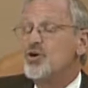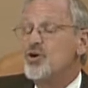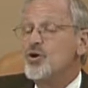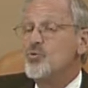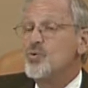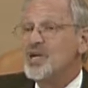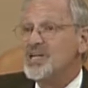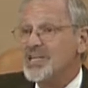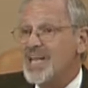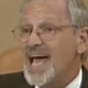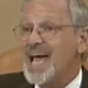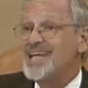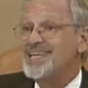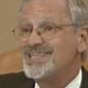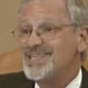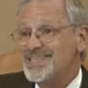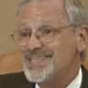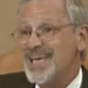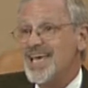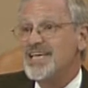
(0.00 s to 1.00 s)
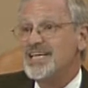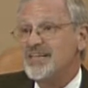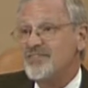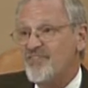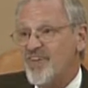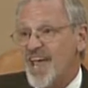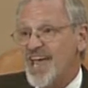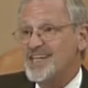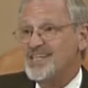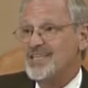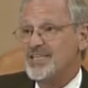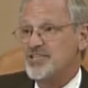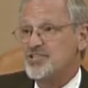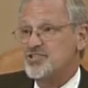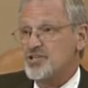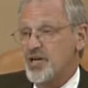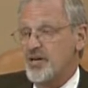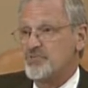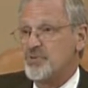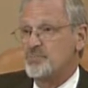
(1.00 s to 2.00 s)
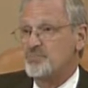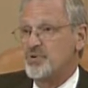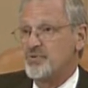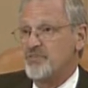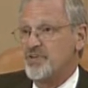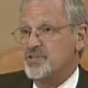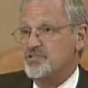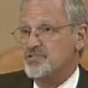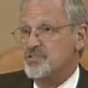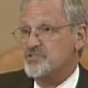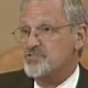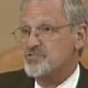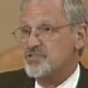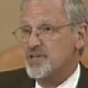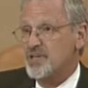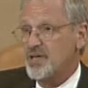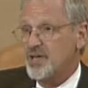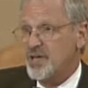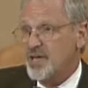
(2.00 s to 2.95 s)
who would like to take advantage of the provisions.